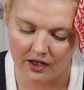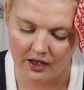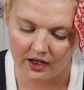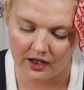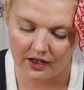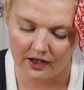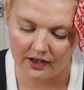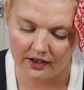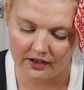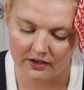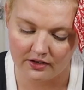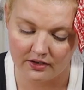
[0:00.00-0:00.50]

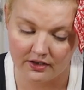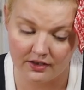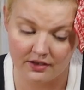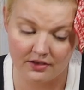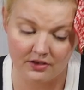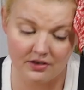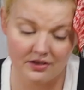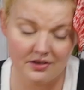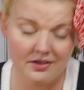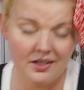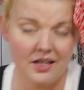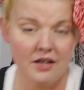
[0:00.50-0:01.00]
And
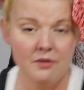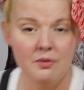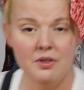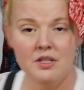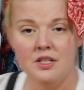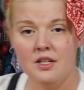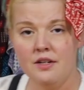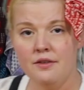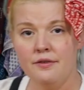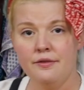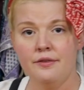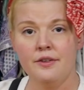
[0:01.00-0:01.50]
just like we
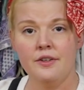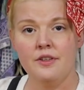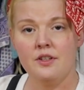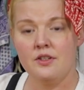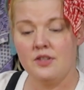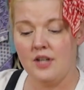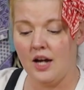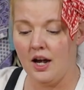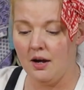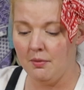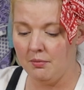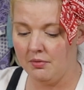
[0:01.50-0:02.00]
did for the
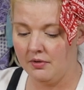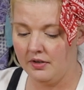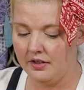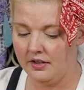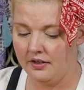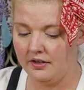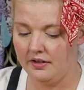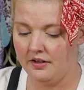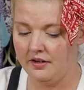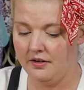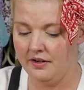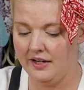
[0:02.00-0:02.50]
top, we're
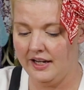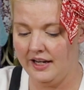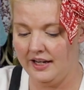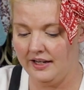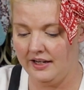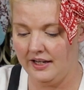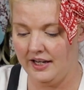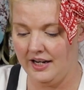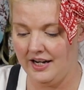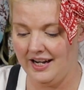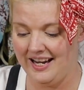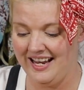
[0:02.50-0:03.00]
going to go
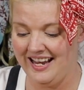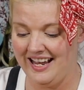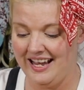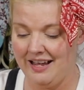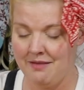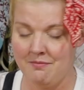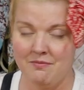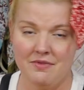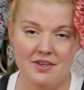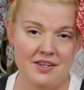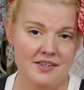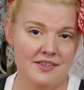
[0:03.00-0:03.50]
ahead and
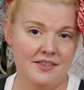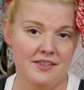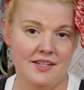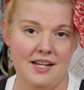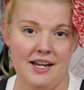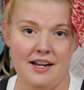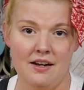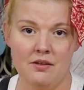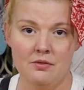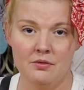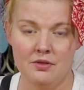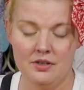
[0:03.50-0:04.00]
hem this
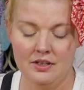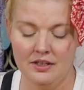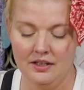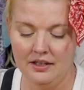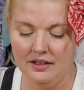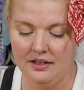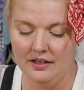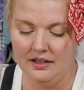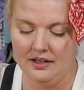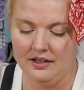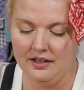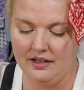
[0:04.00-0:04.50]
down,
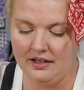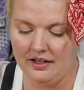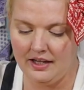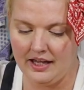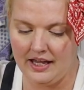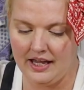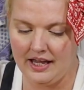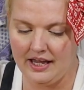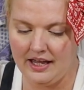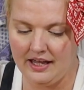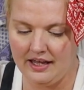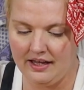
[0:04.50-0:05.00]

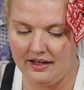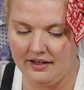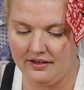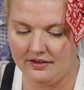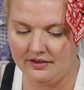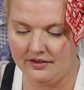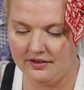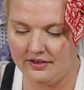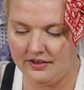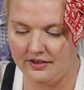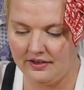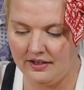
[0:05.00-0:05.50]

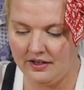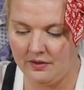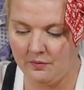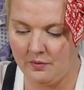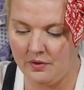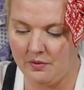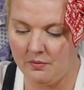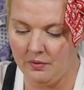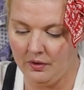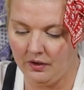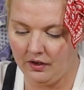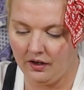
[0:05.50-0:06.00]
and then
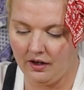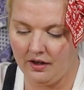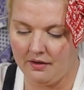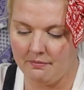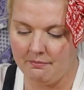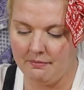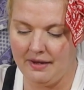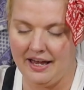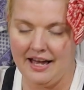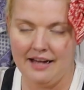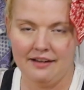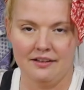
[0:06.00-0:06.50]
we will
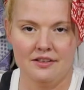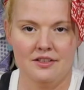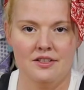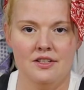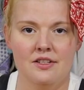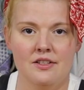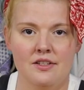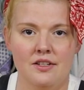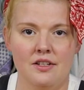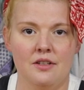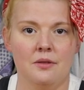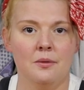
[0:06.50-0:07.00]
come back
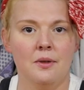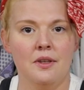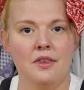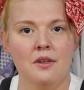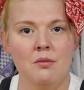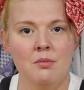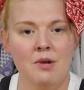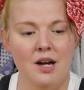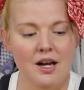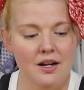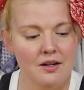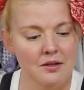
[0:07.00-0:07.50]
to deal with
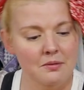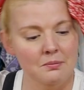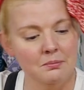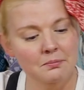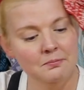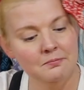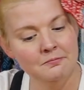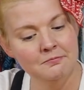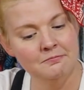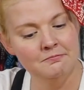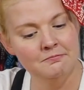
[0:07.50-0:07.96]
the bottom.